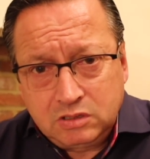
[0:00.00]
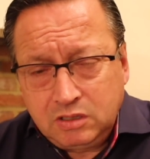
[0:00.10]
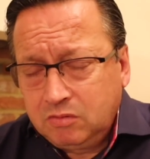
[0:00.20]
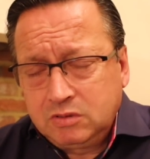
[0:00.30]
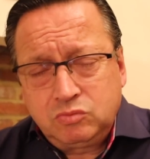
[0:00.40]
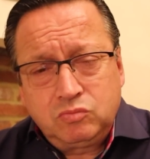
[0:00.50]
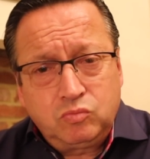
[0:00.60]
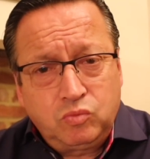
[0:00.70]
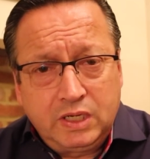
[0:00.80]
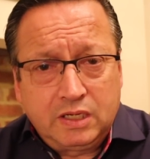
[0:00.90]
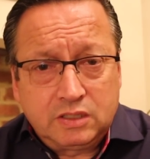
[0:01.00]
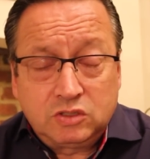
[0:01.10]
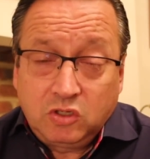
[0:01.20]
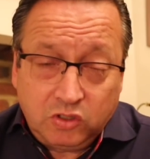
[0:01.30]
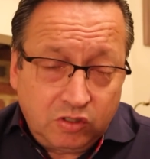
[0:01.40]
It was
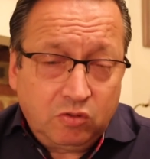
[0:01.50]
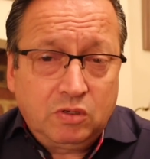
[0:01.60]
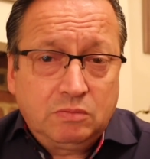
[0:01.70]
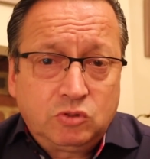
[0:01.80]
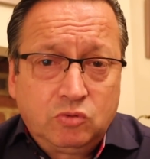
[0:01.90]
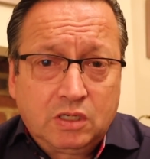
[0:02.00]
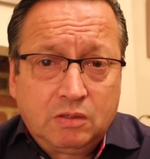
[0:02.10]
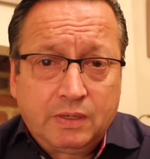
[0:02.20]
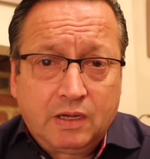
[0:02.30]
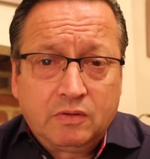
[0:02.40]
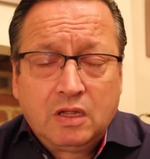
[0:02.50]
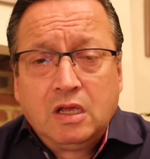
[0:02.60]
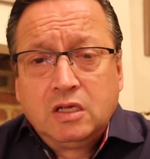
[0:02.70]
weird. You know what I'm talking about?